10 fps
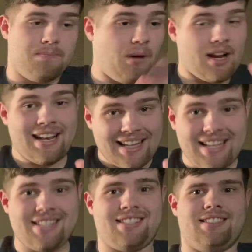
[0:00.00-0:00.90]
But at
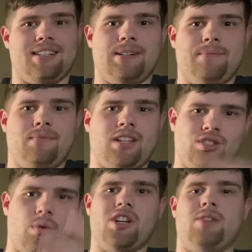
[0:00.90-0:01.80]
least um, the
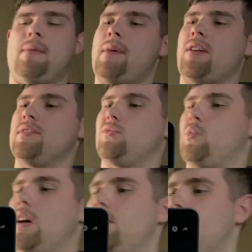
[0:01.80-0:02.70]
story could have been better as
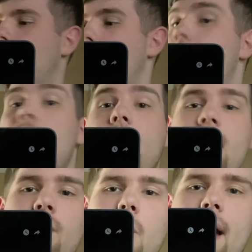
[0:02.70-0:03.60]
well, you know?
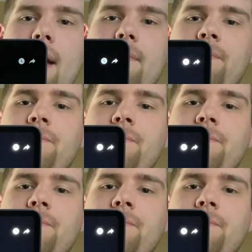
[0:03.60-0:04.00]
Either way,